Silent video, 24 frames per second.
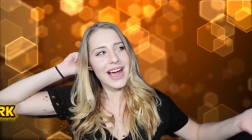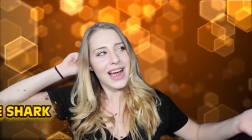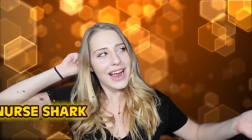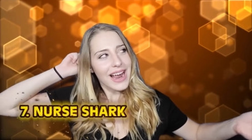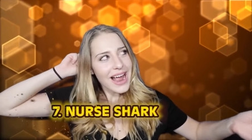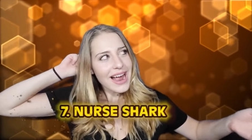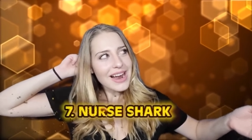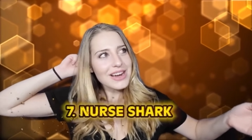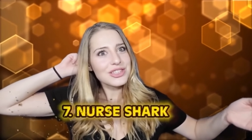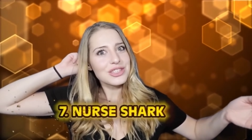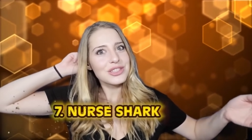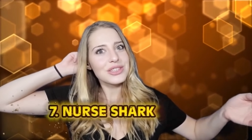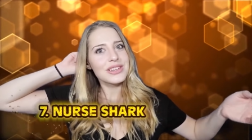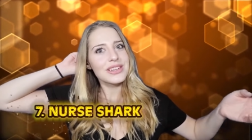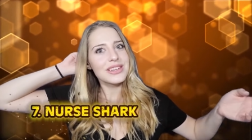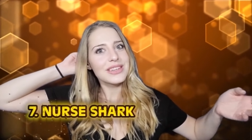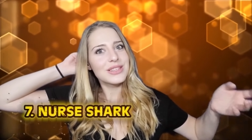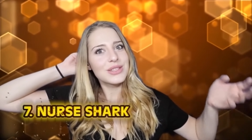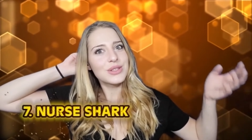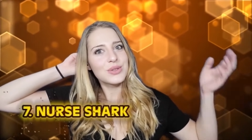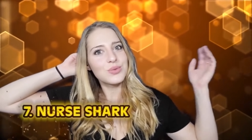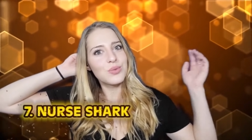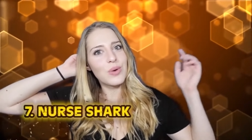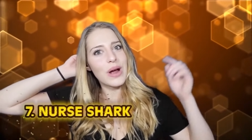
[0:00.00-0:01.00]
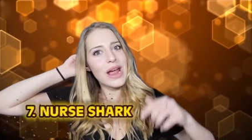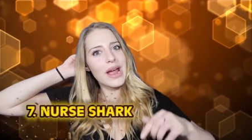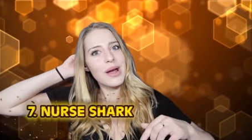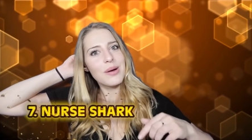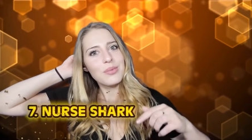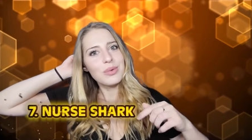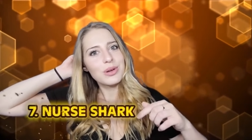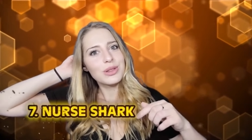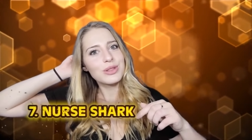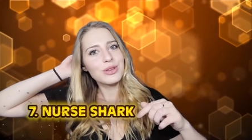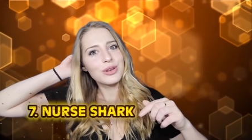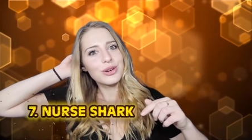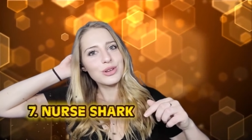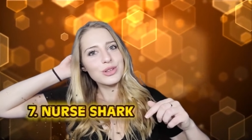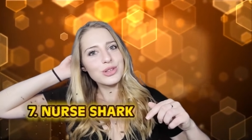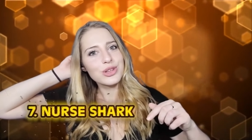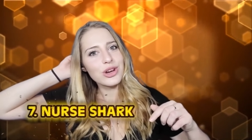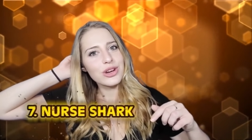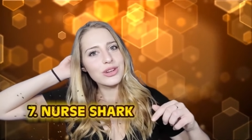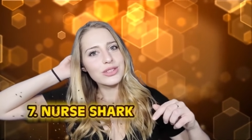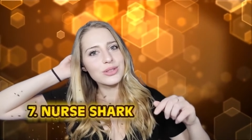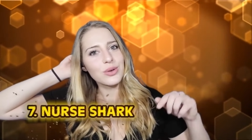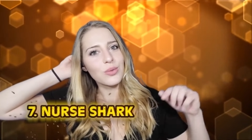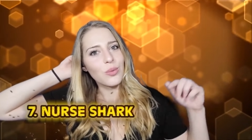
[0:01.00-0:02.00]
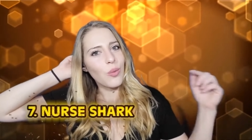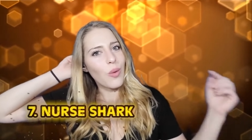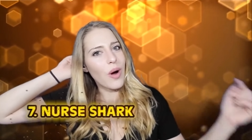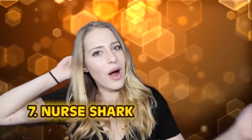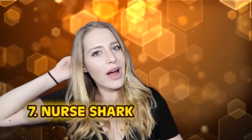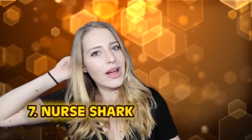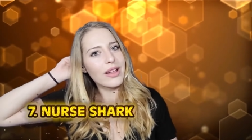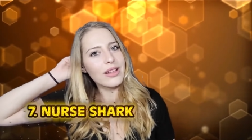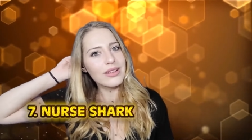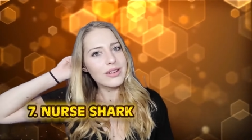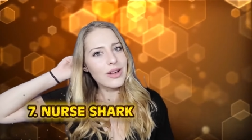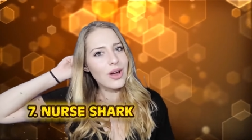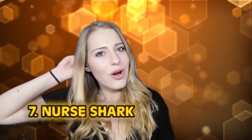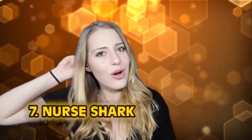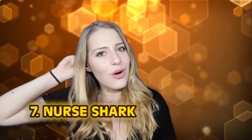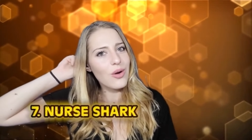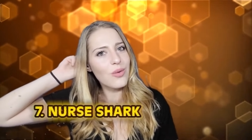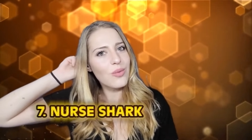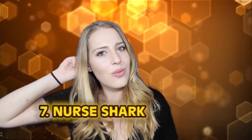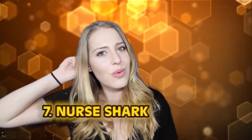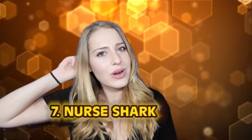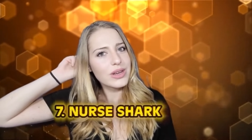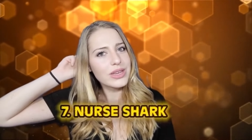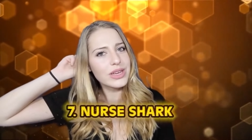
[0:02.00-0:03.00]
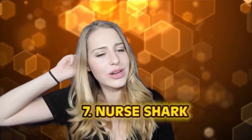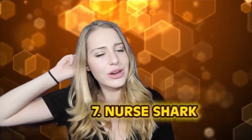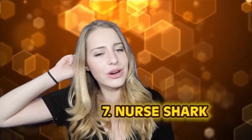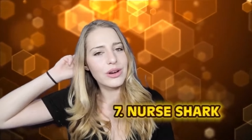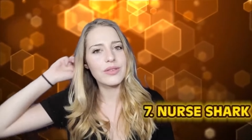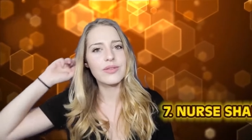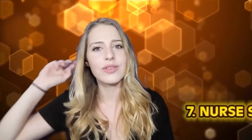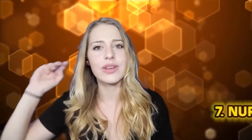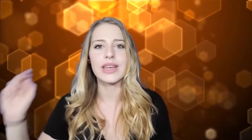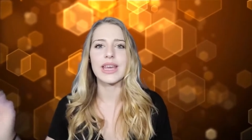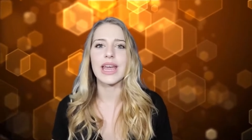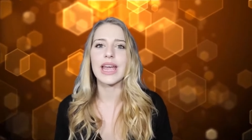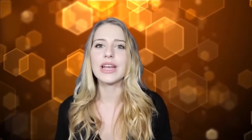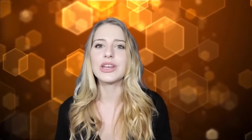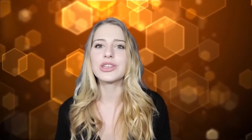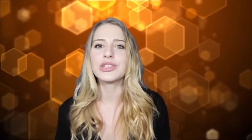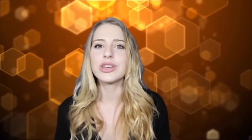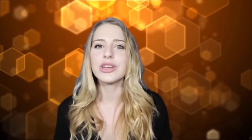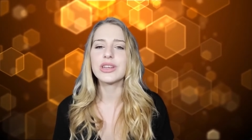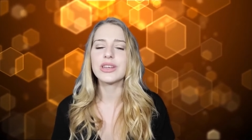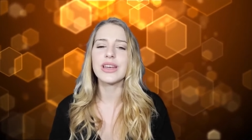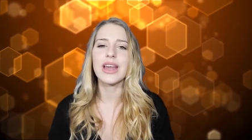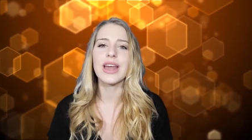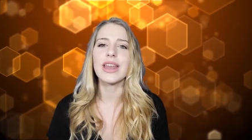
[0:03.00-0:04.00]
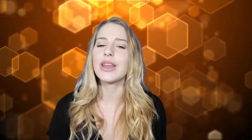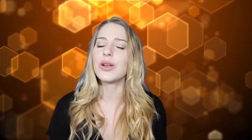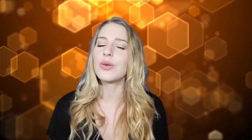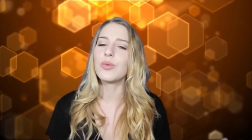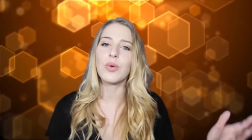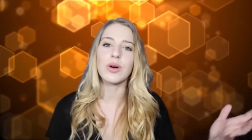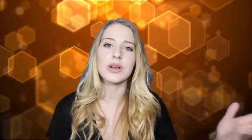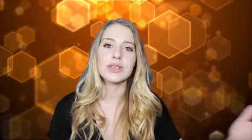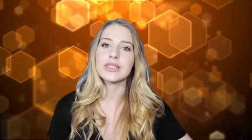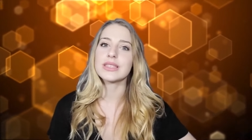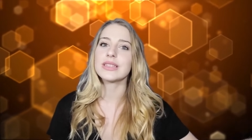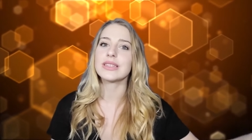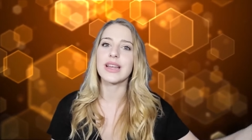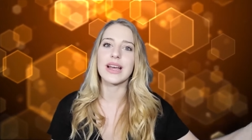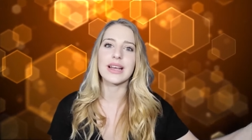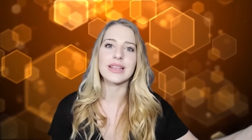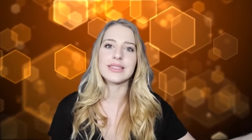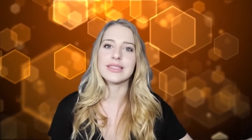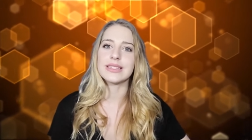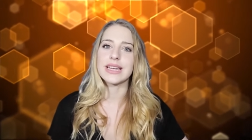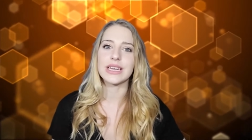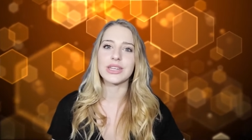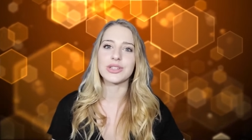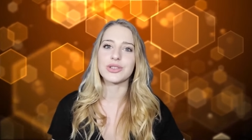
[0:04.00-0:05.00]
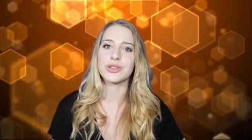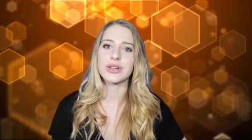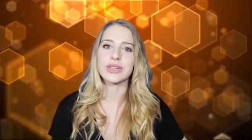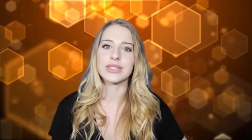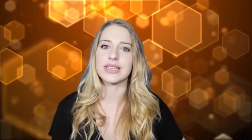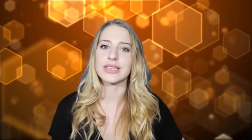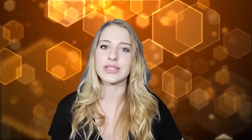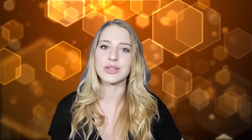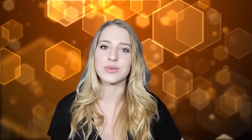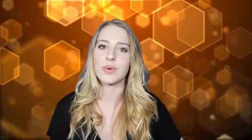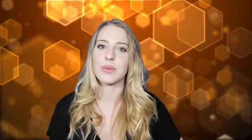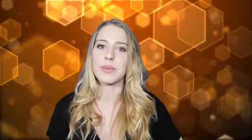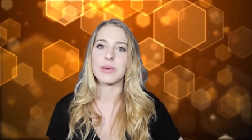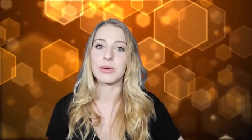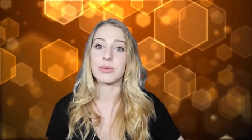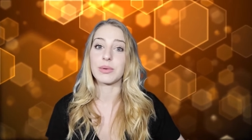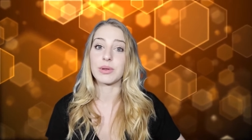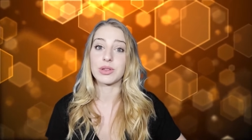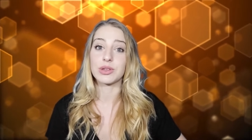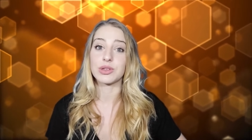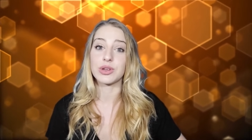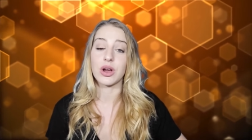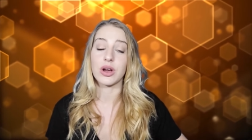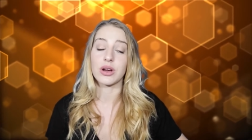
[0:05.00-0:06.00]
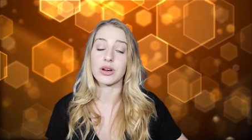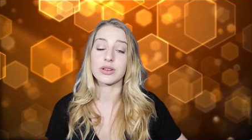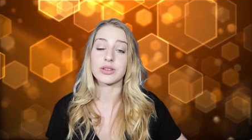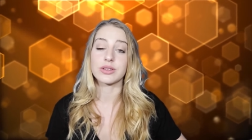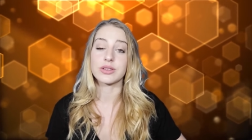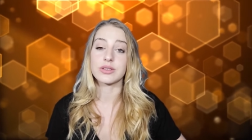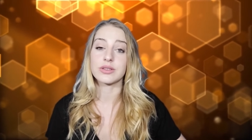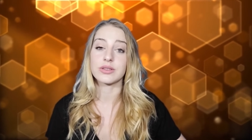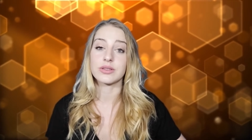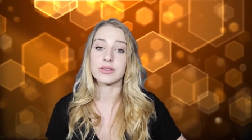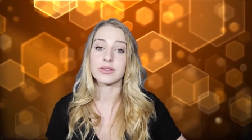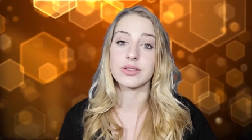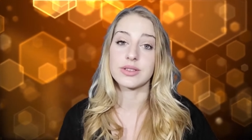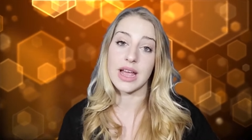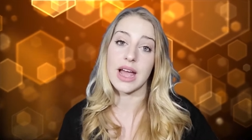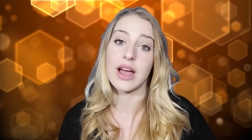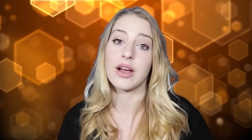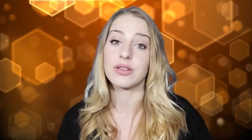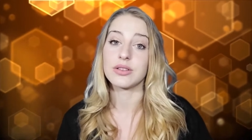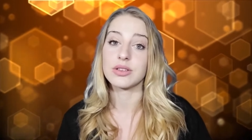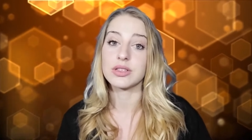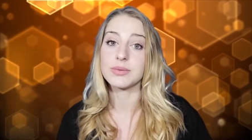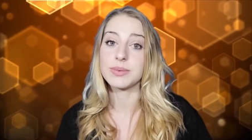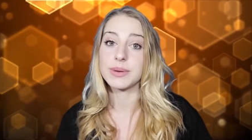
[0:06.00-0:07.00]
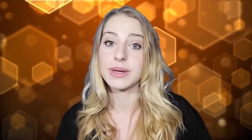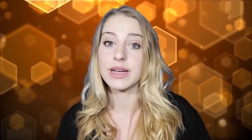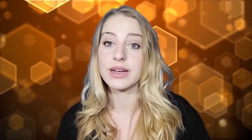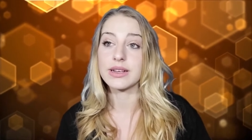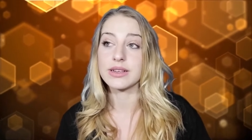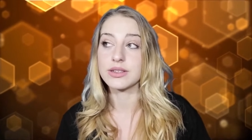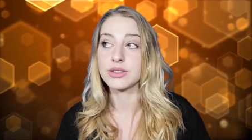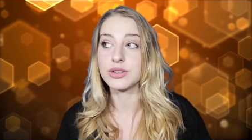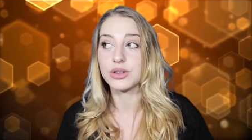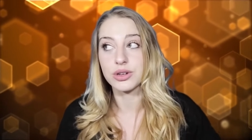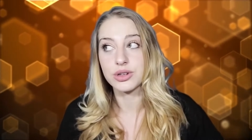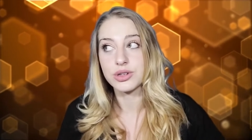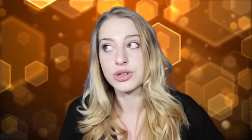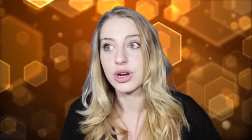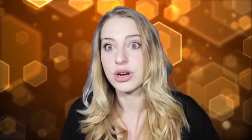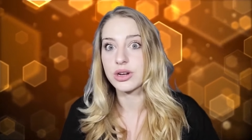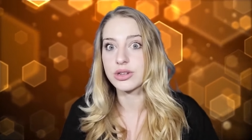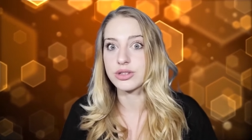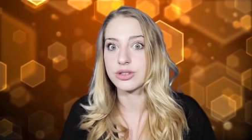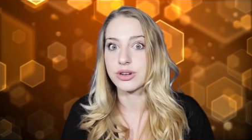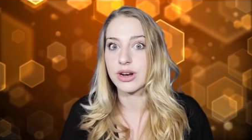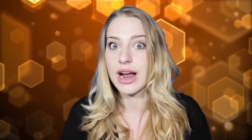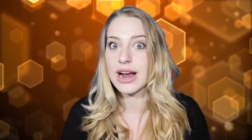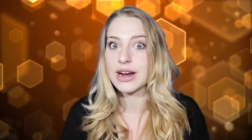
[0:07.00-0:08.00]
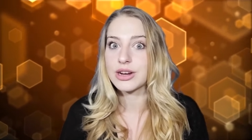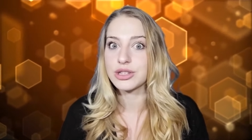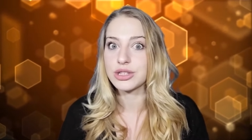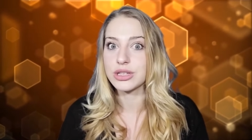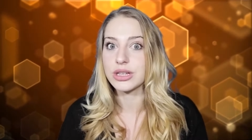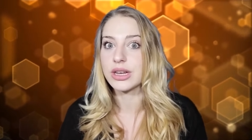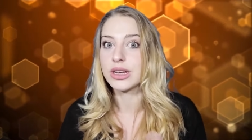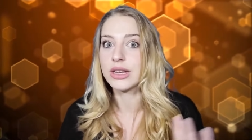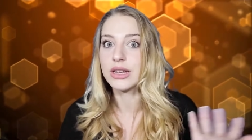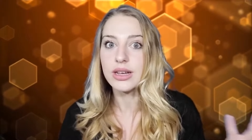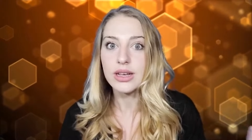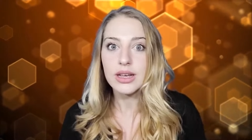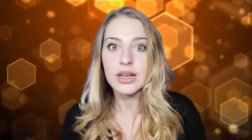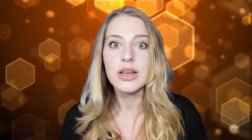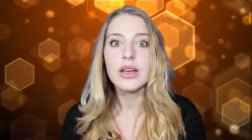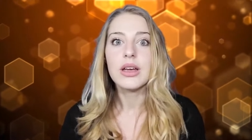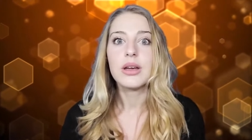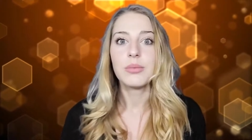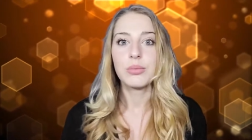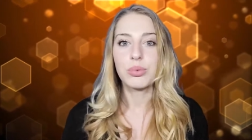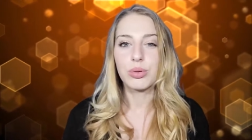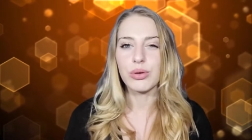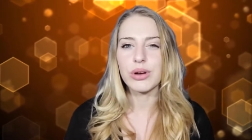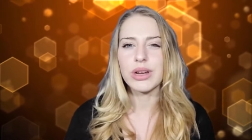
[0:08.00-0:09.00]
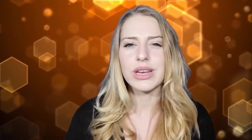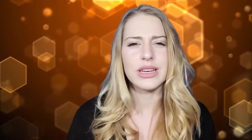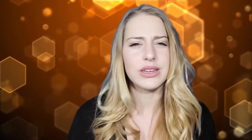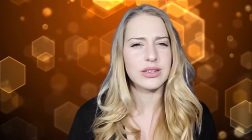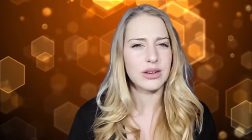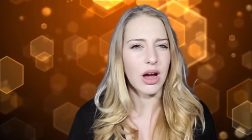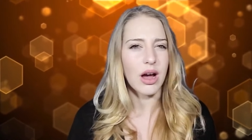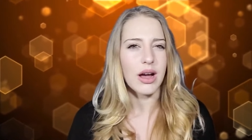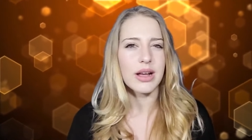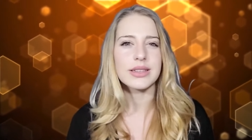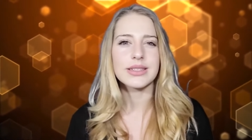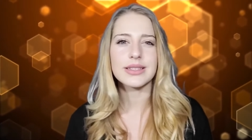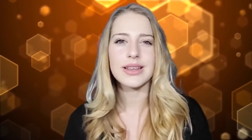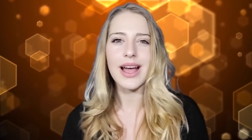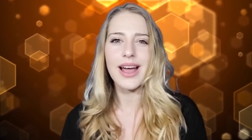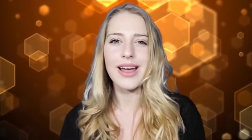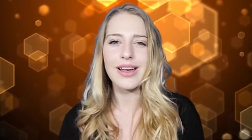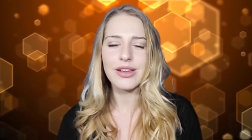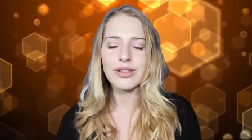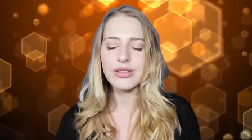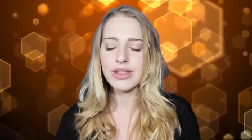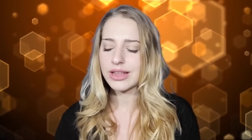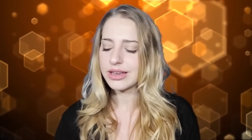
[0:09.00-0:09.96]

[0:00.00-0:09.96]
I actually swam with nurse sharks a while ago, one year on vacation, and it wasn't as dangerous as swimming with sharks sounds because nurse sharks are actually pretty docile.